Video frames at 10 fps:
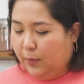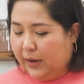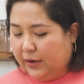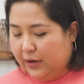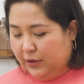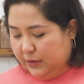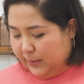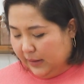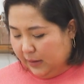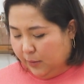we're going to use
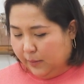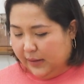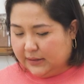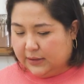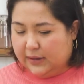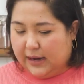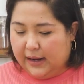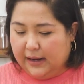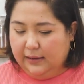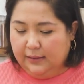my Thermomix
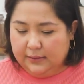today.